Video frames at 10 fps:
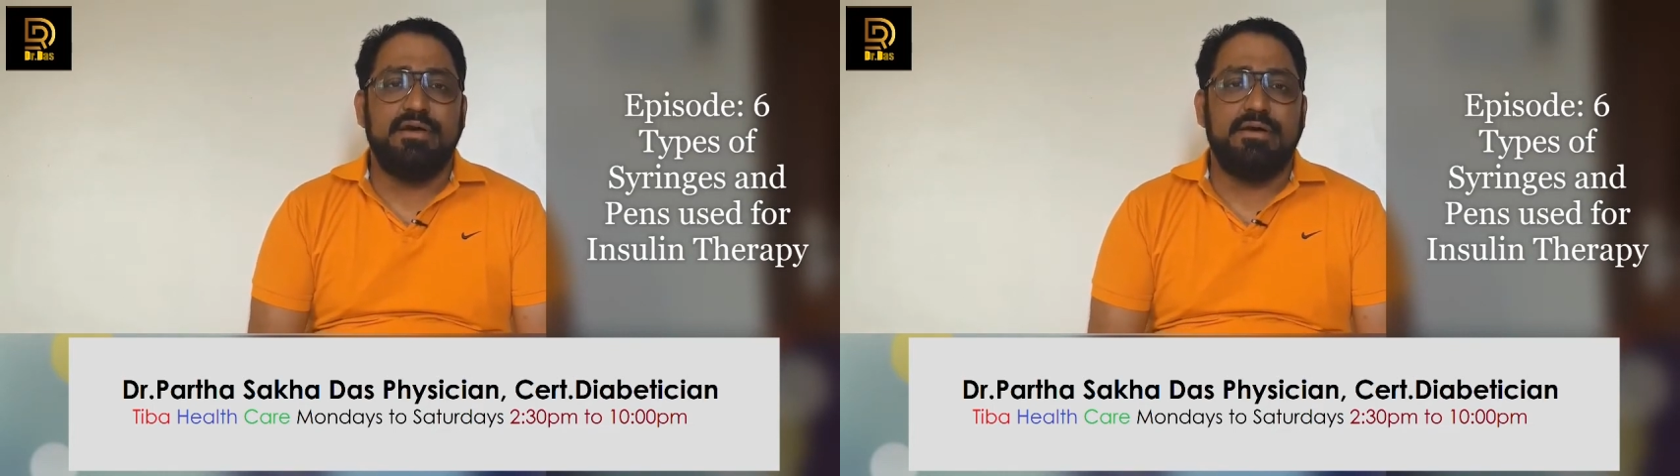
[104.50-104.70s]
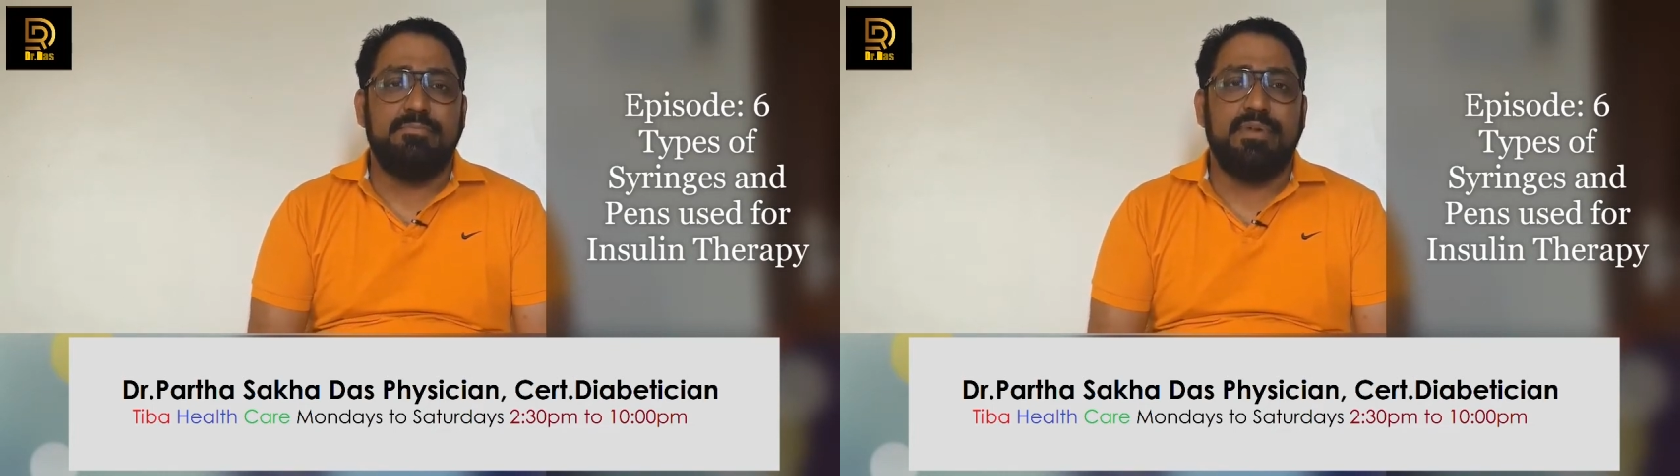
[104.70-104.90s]

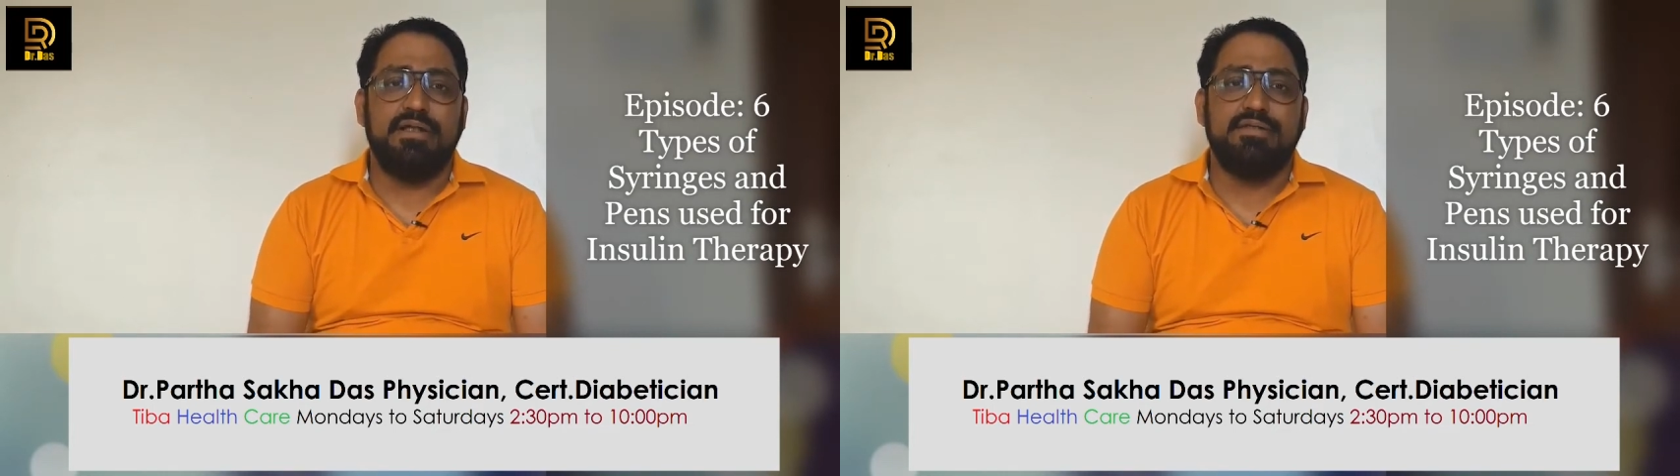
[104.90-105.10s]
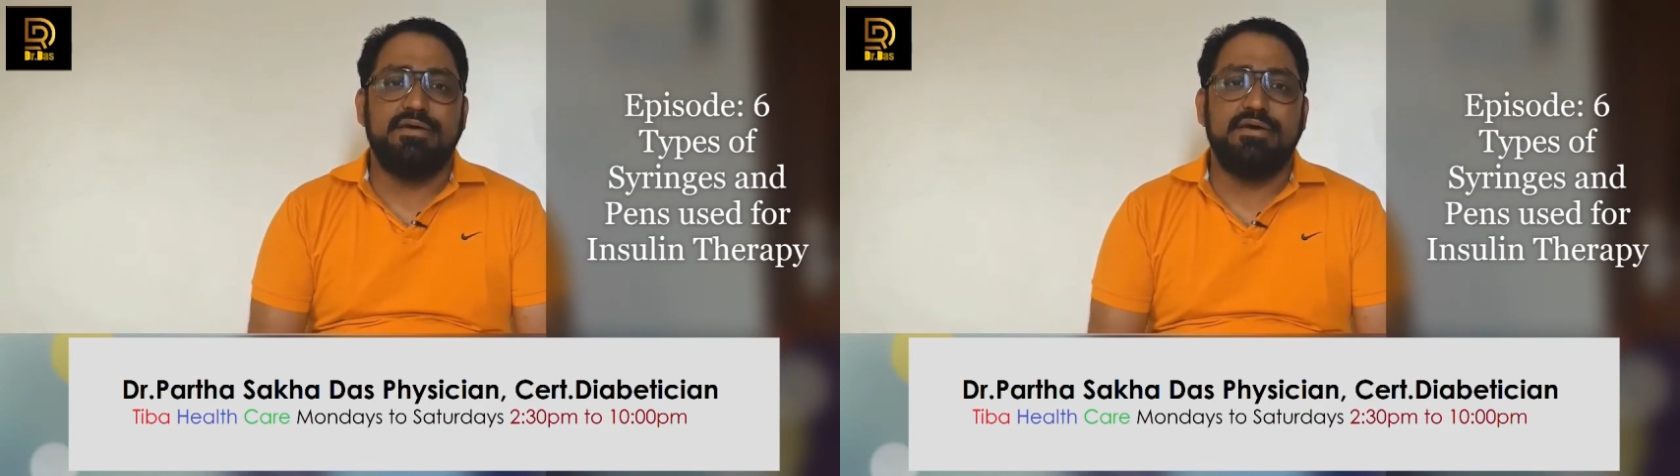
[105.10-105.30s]

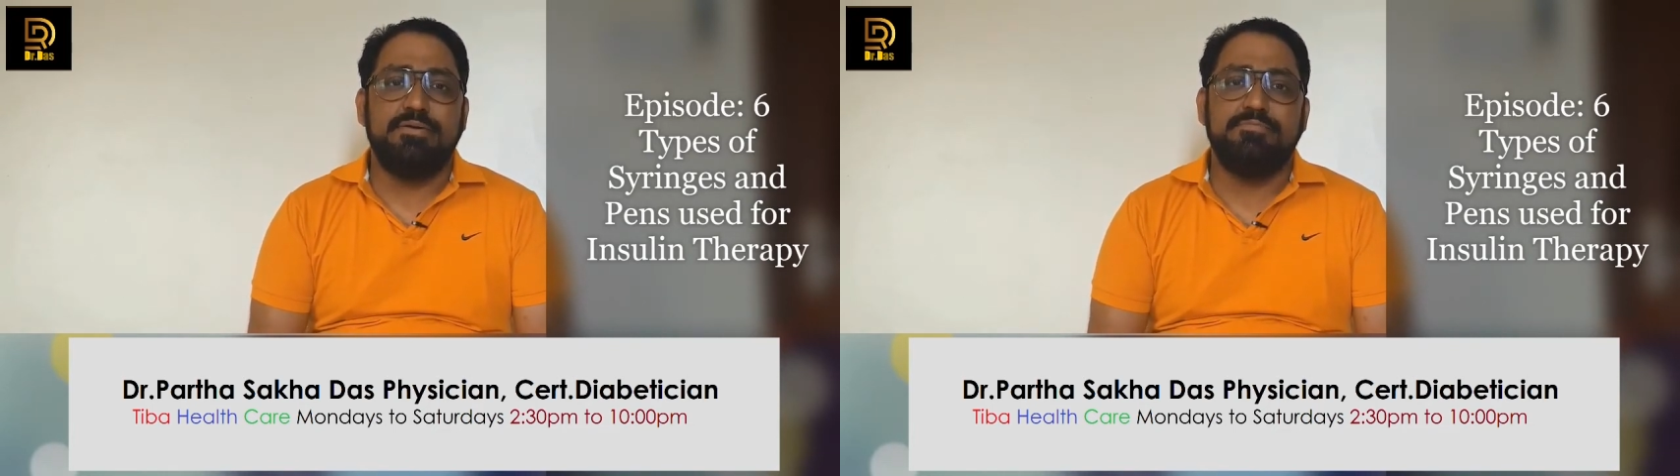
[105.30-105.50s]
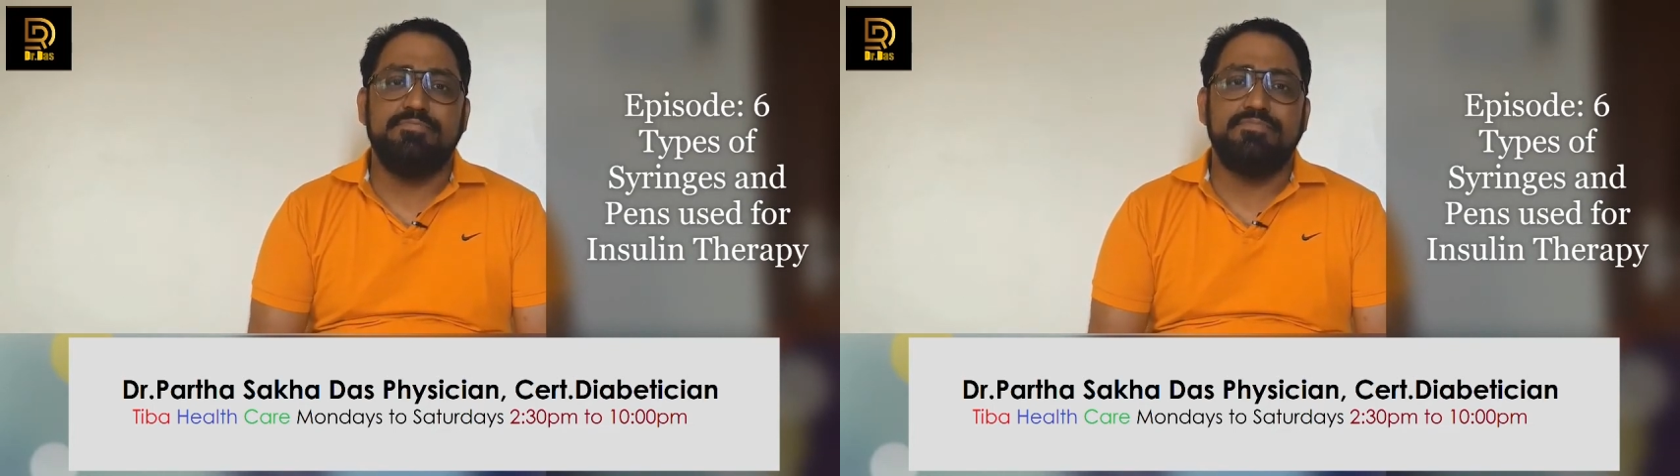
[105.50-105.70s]
But
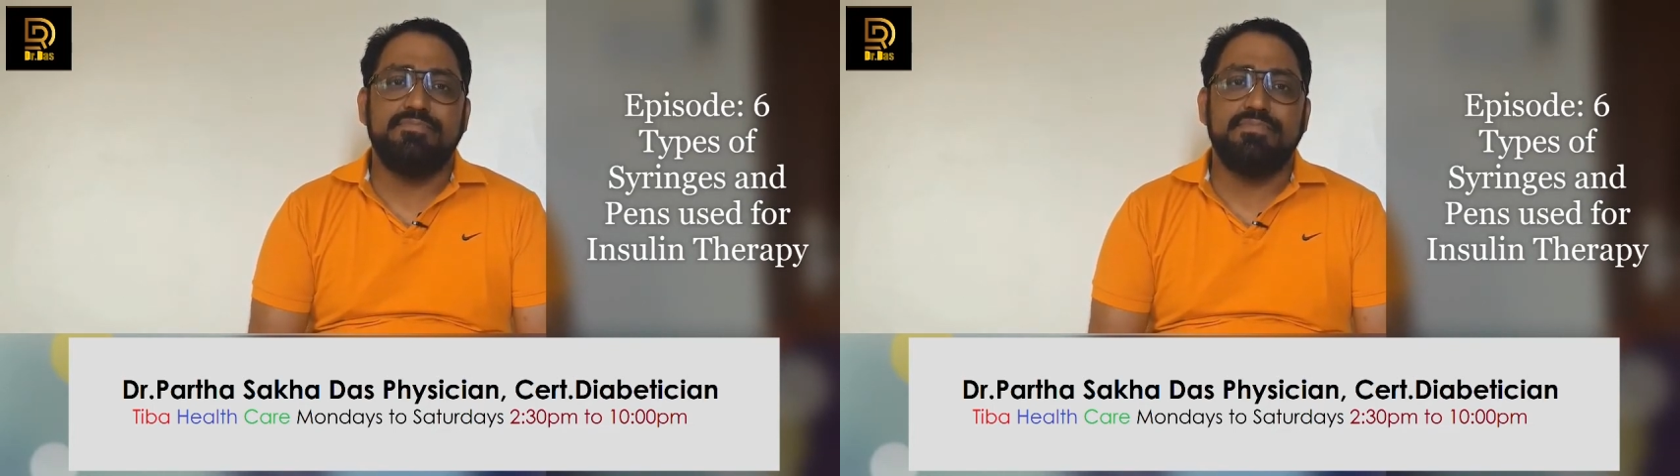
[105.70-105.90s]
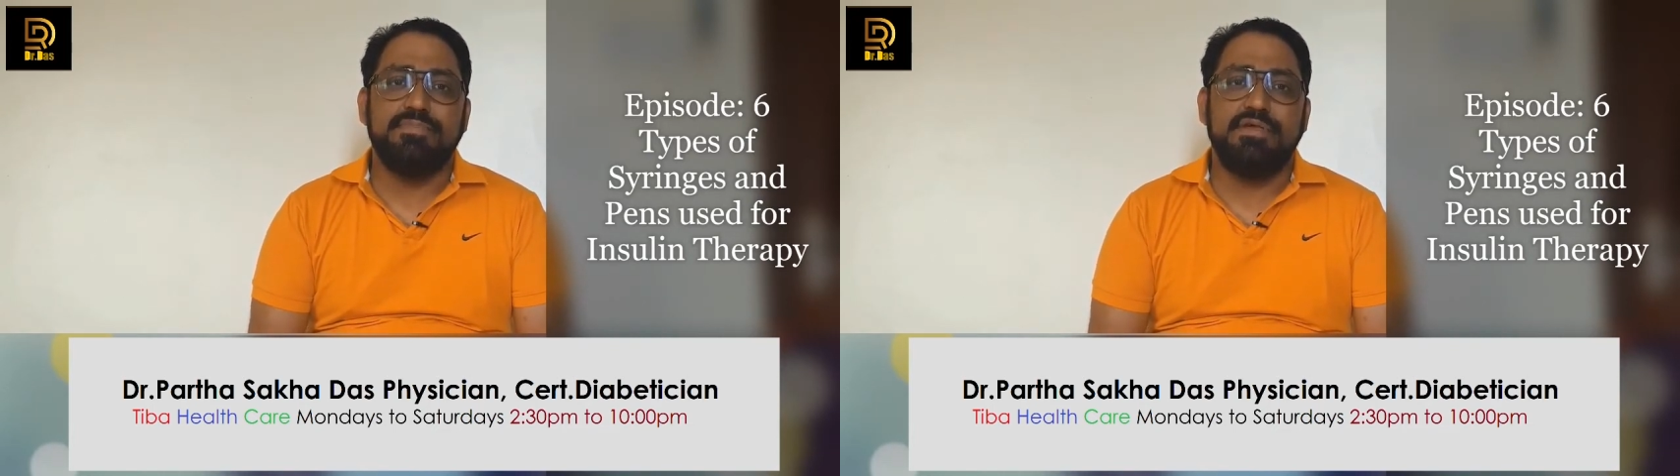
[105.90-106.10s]

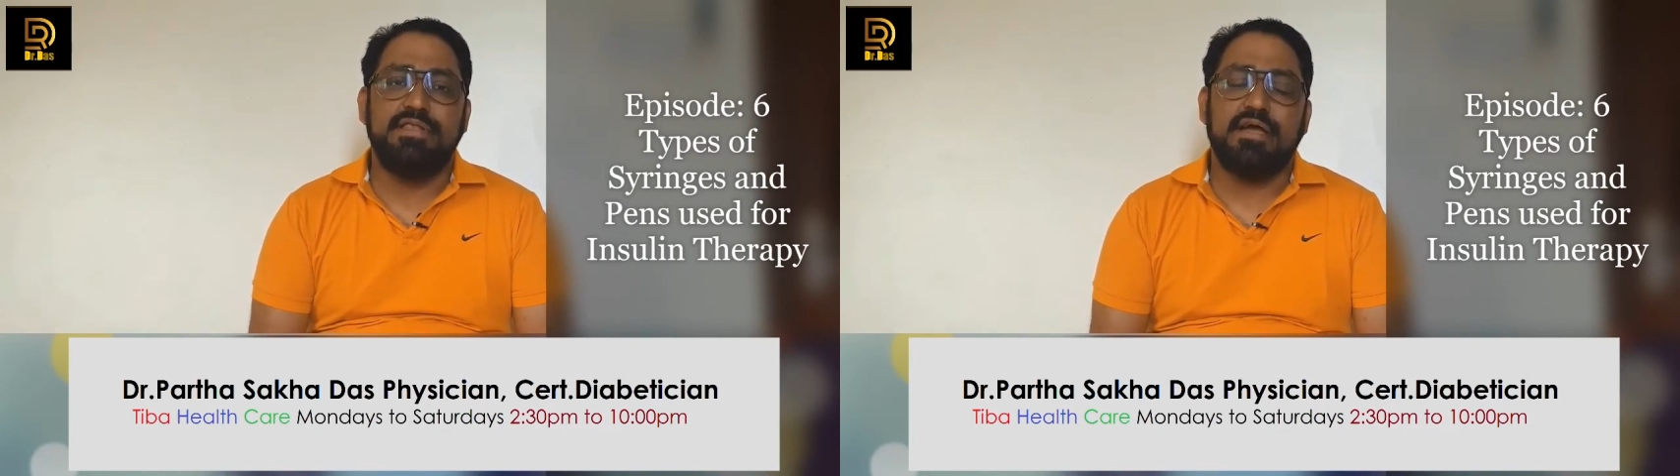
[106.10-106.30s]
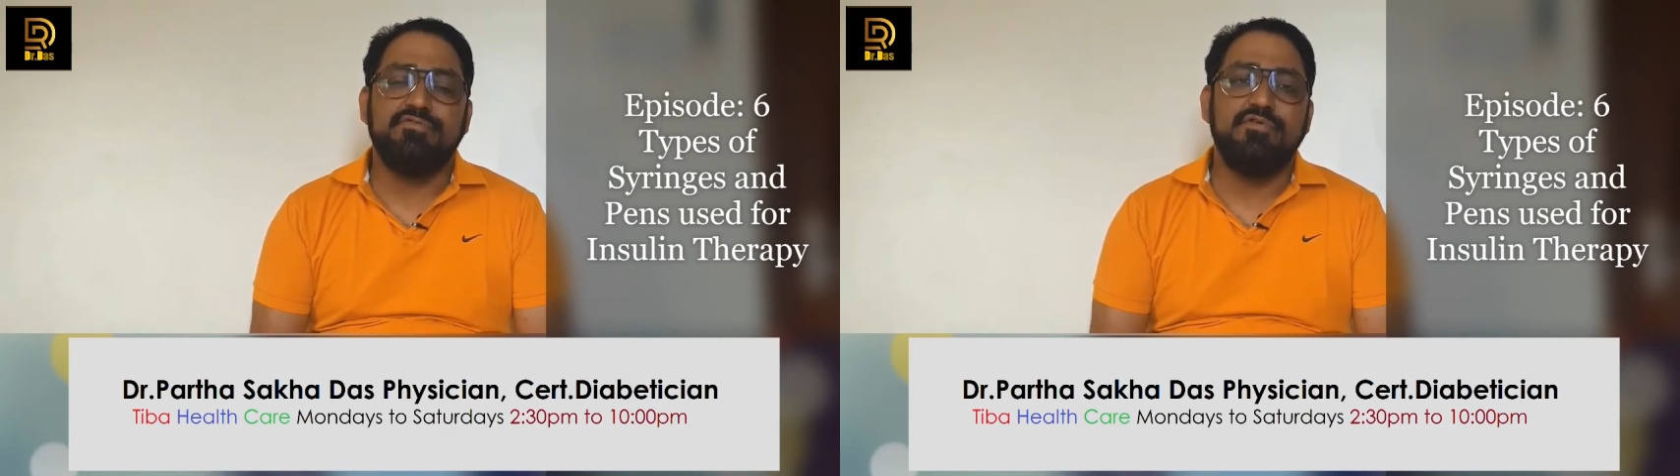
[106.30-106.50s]
it
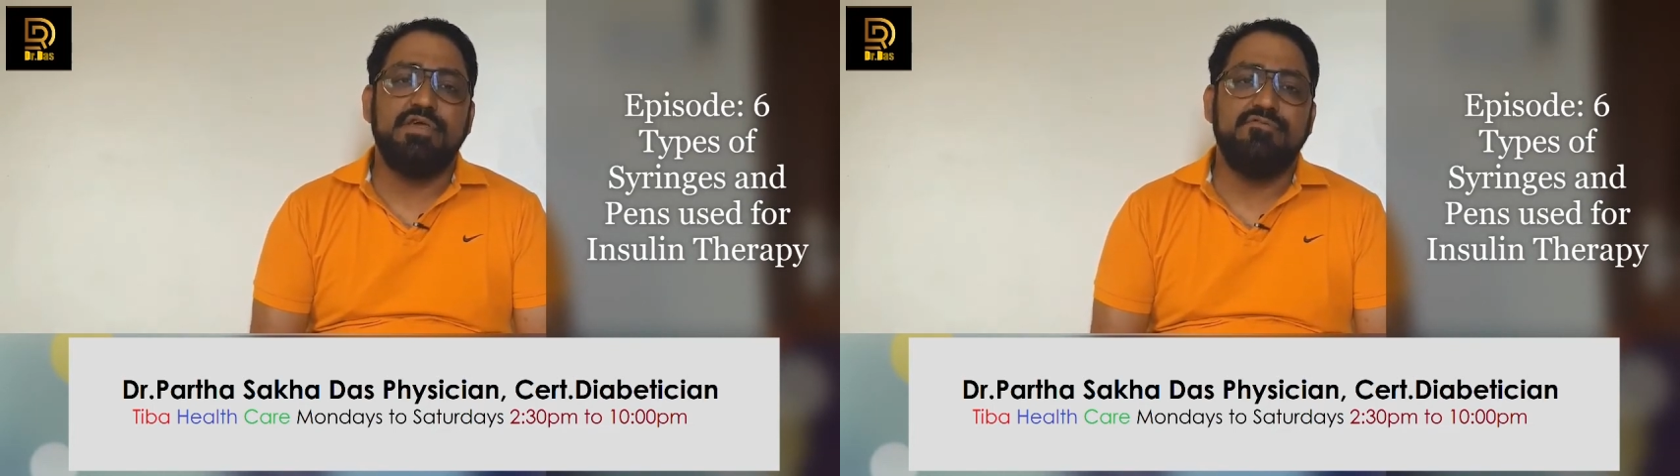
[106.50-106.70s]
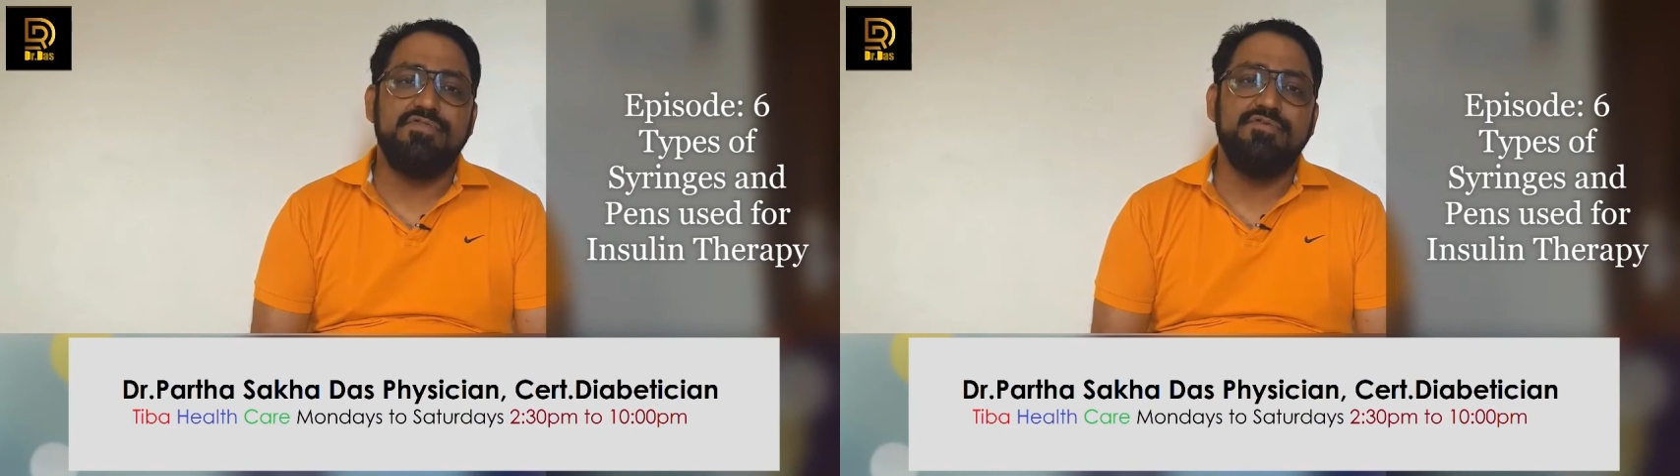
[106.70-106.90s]

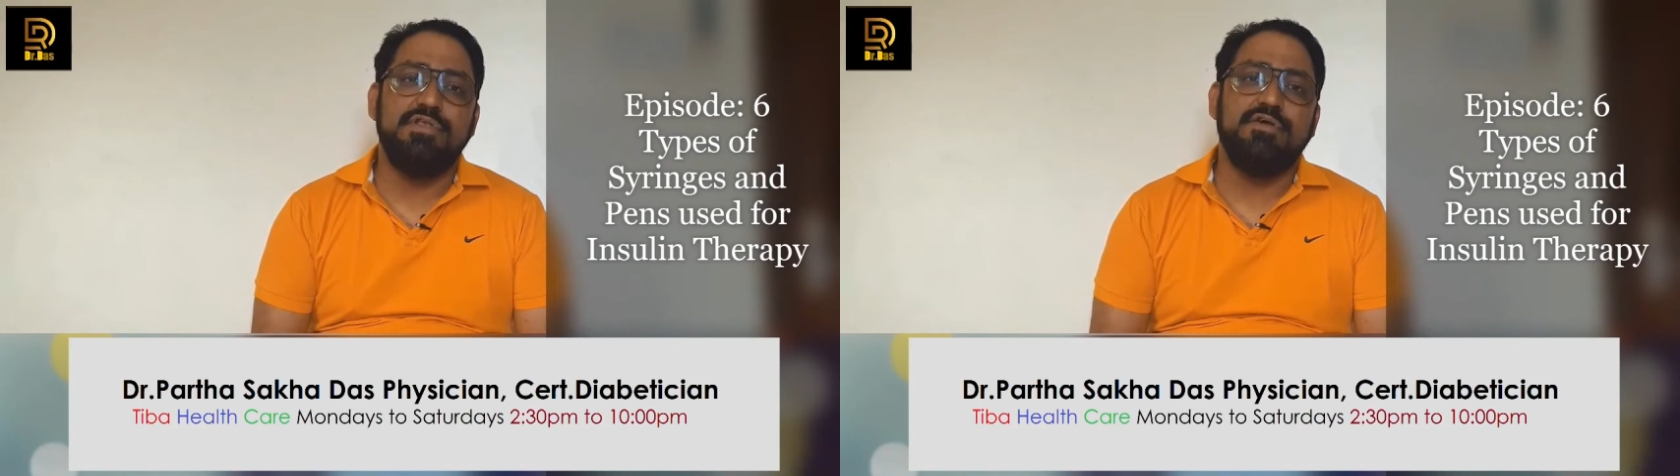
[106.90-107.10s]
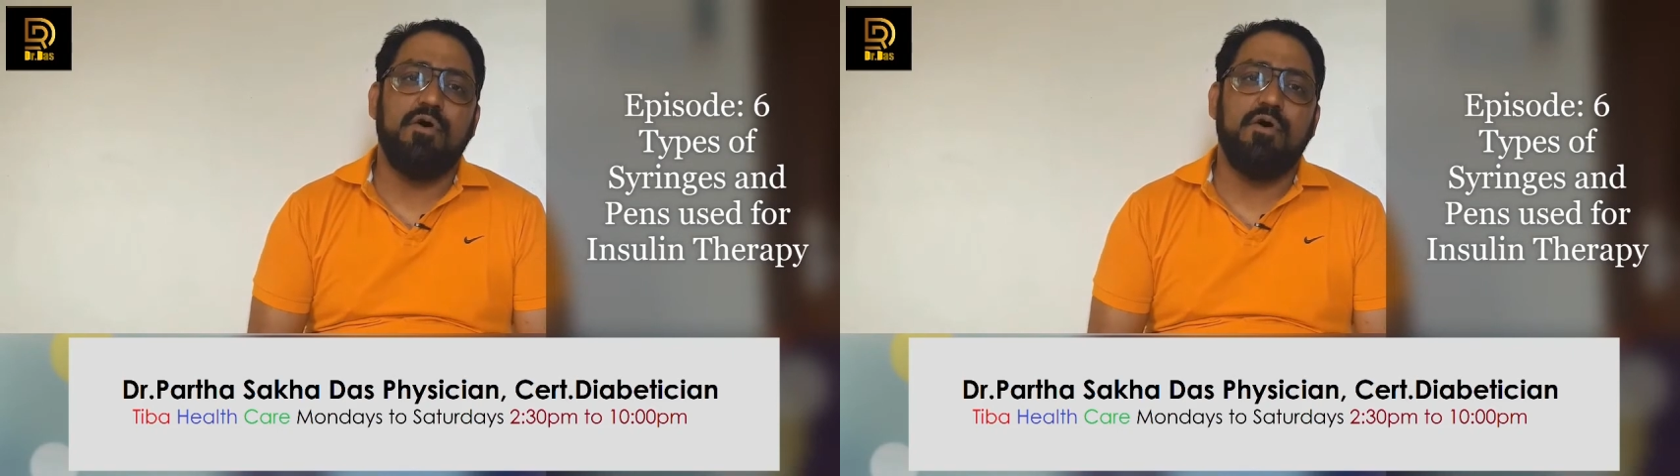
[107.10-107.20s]
actually eventually